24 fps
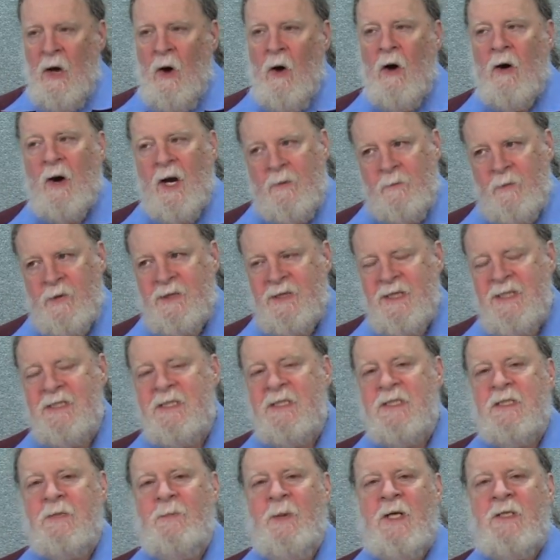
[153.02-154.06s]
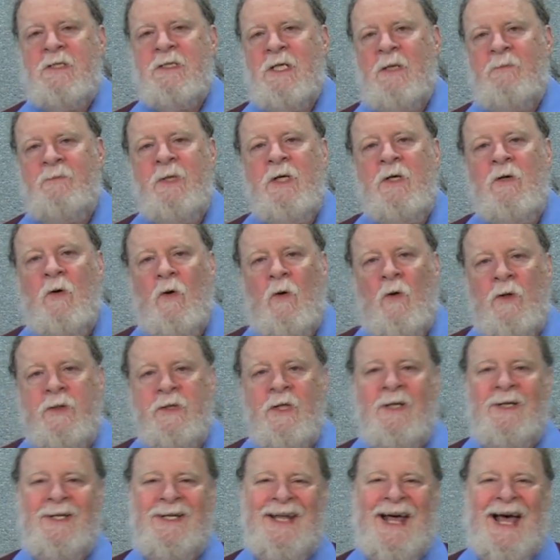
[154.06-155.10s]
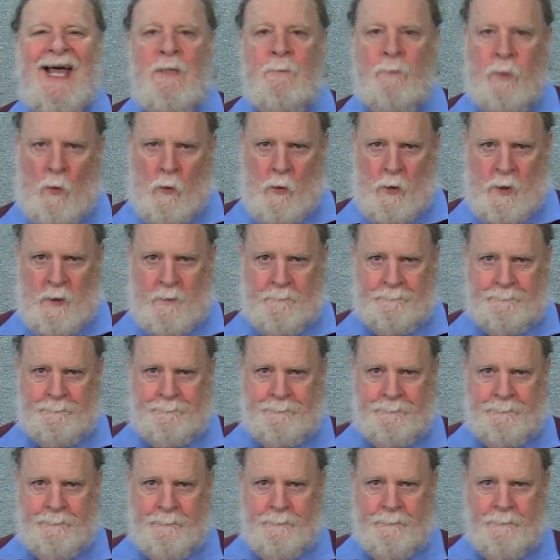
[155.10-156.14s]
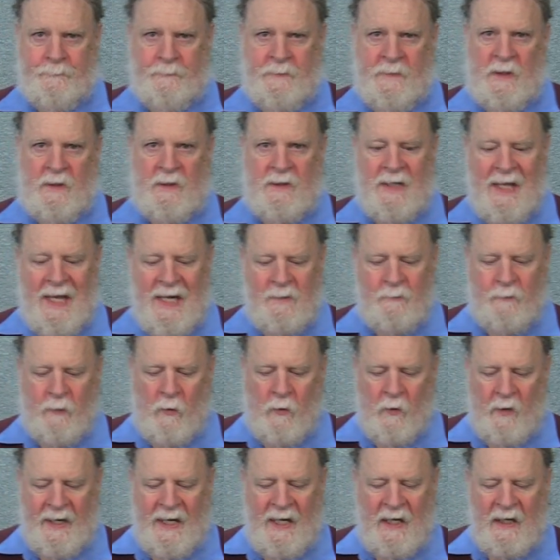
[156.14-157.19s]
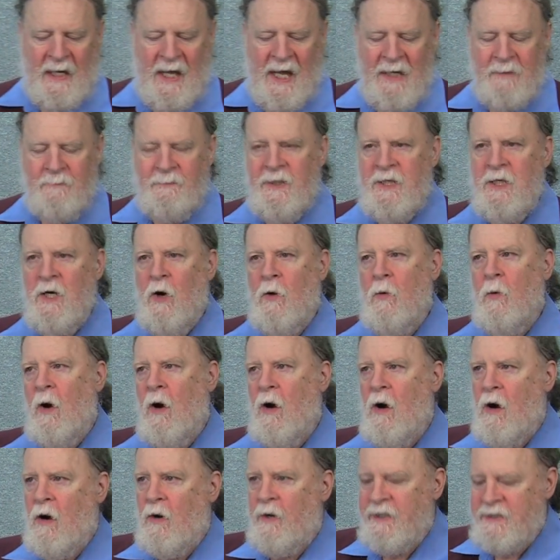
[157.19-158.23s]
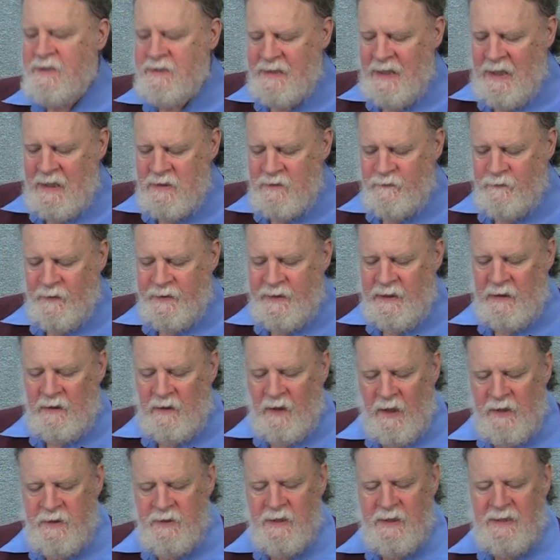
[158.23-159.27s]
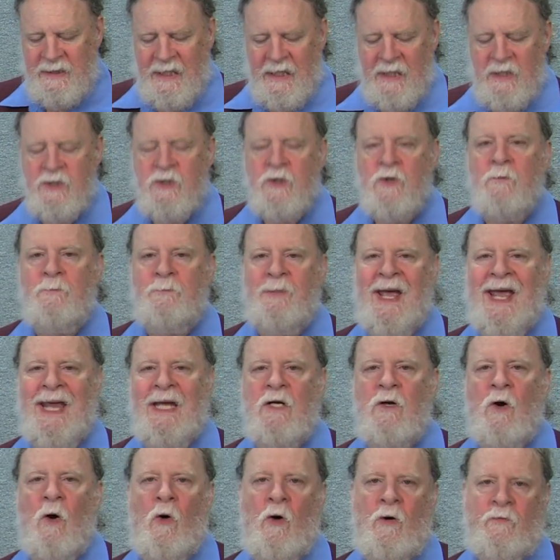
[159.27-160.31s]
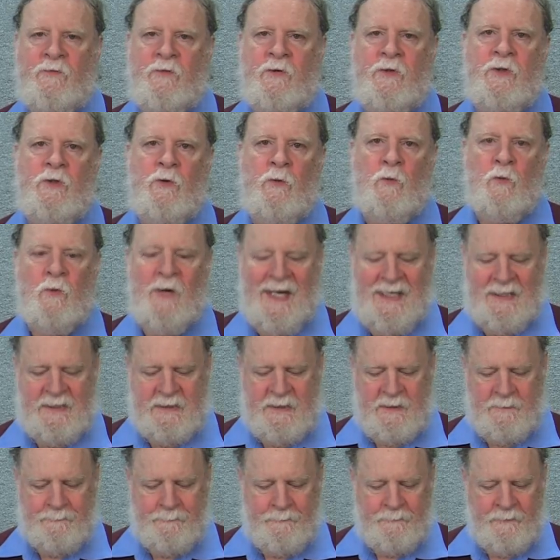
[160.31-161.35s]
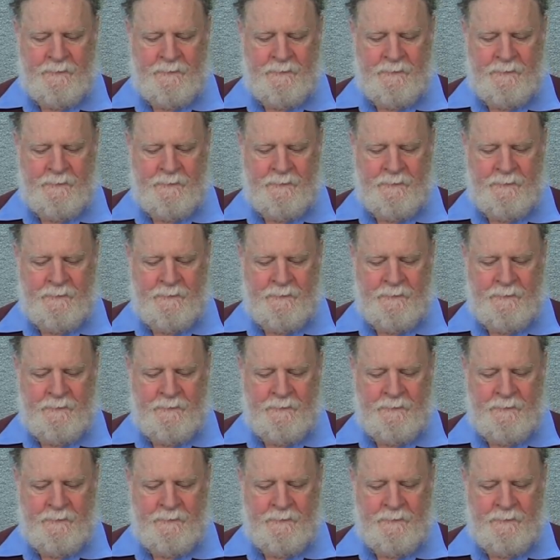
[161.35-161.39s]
All right, but this is about something called LIBOR. LIBOR, L I B O R. It stands for the London Interbank Offered Rate.